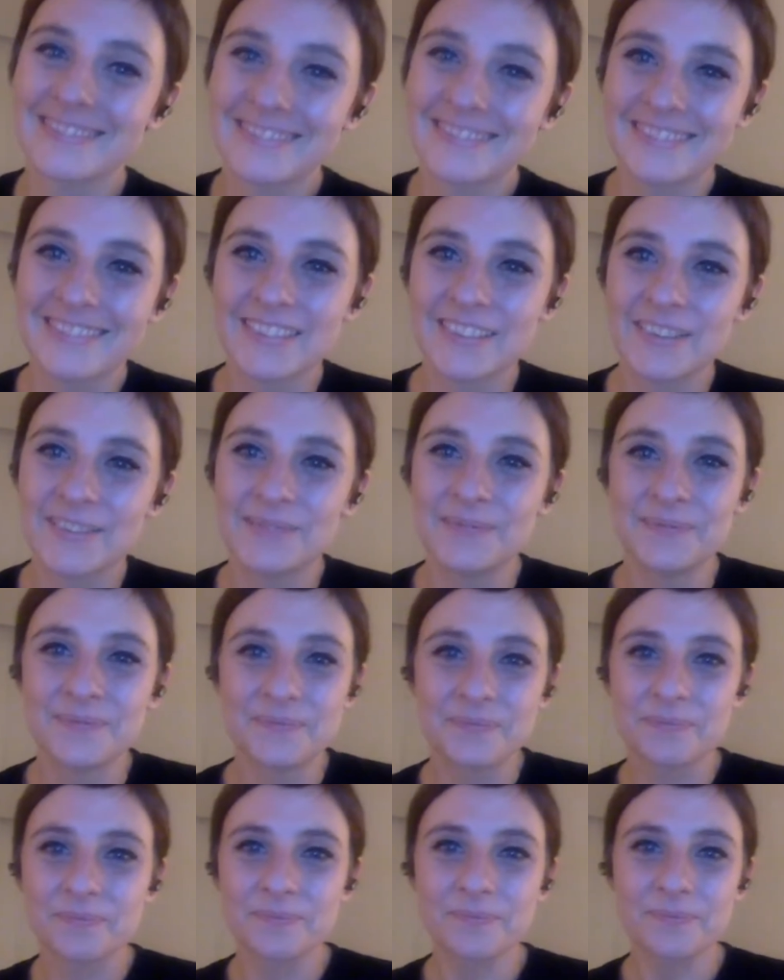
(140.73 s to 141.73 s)
Tersha, like
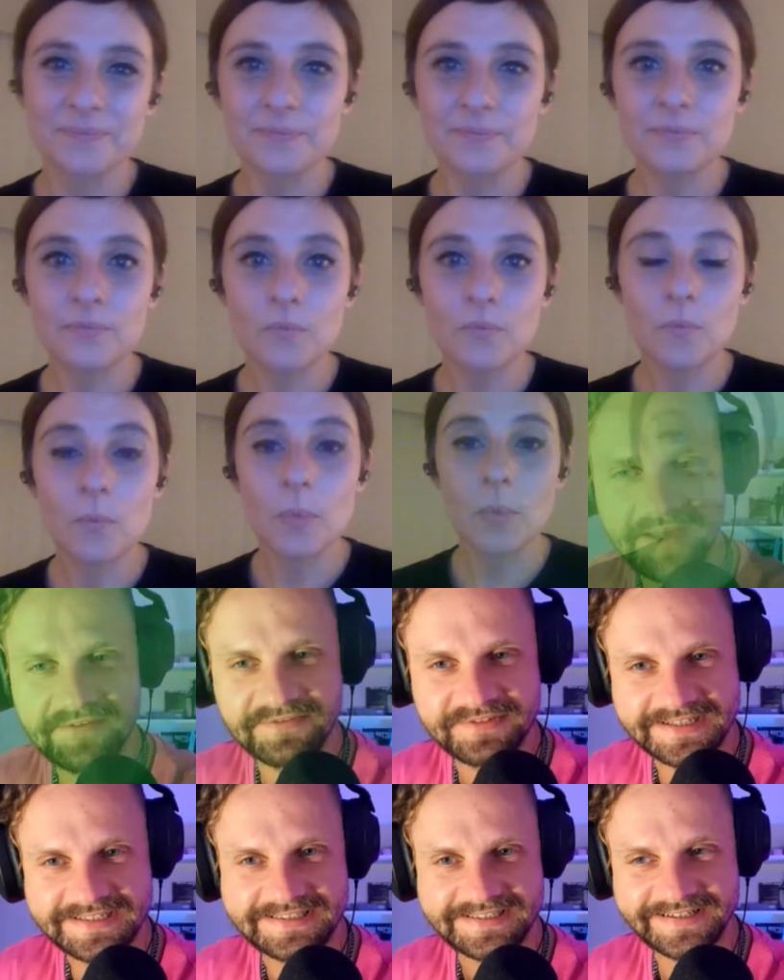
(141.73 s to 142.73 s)
you have
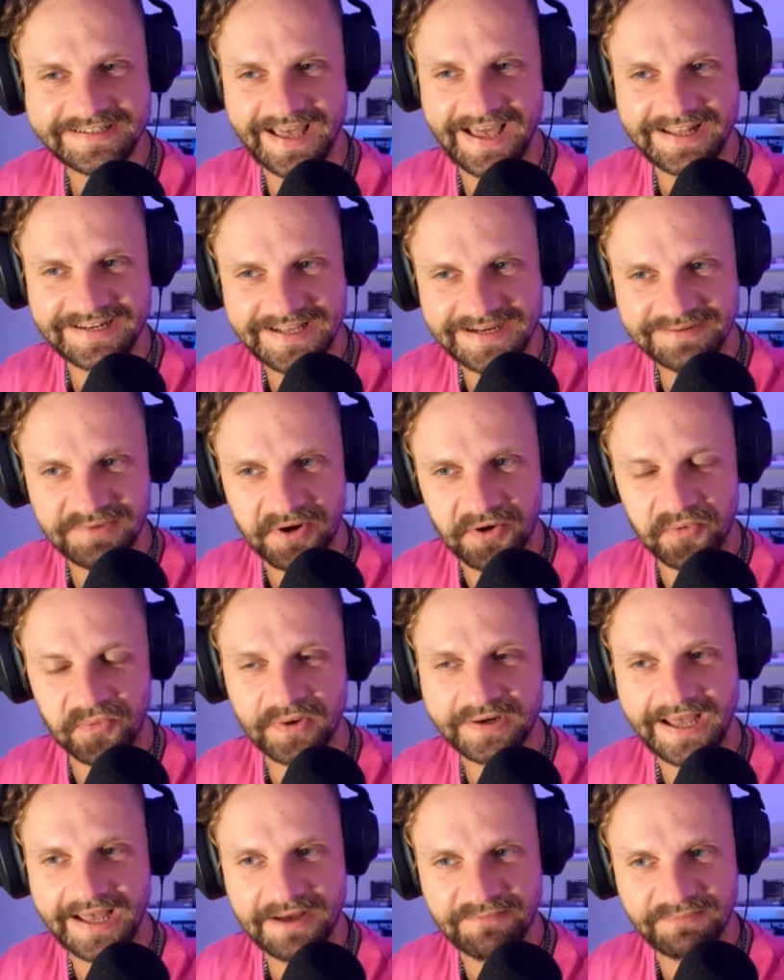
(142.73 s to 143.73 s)
just seen a demo.
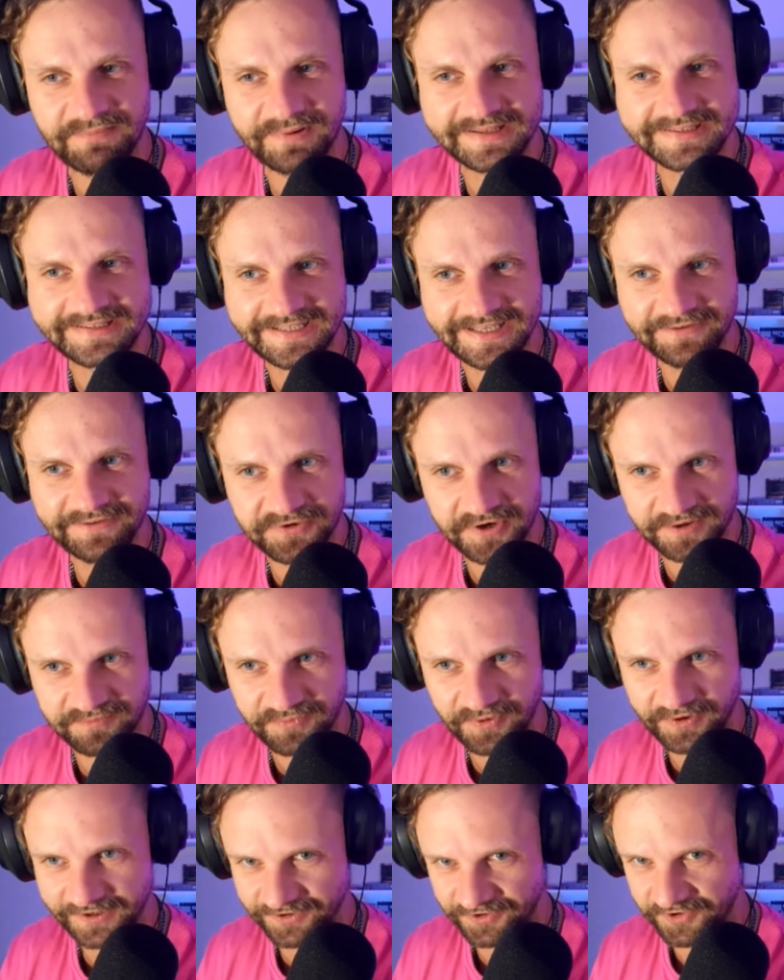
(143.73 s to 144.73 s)
What happens if you're
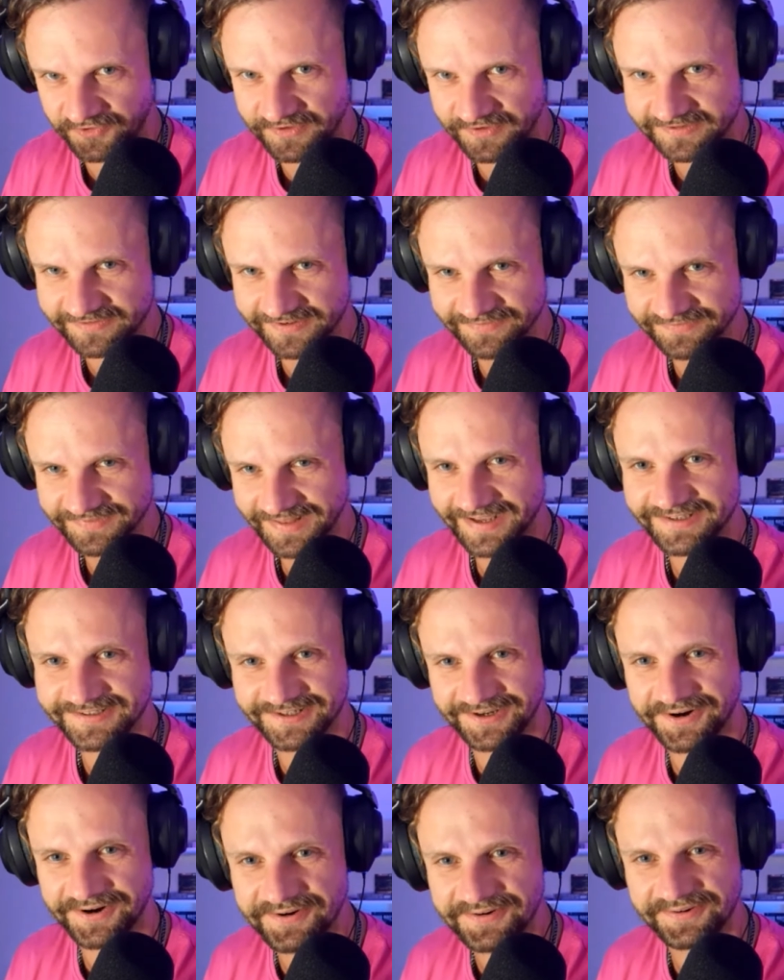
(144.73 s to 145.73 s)
boring on the stream? Like
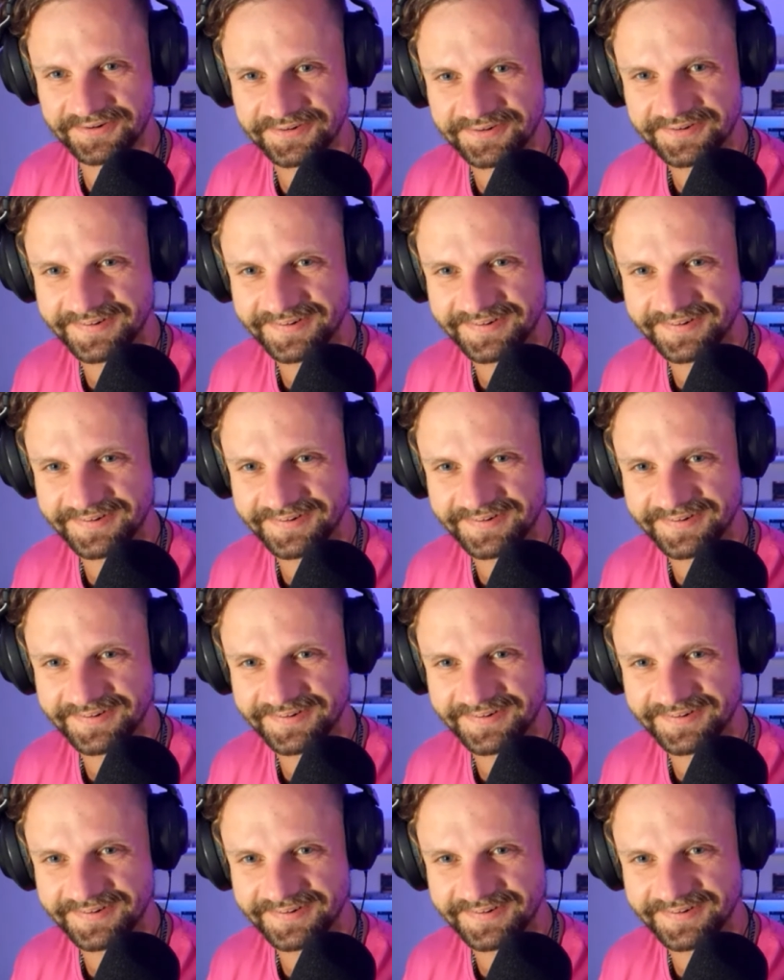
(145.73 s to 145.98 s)
so.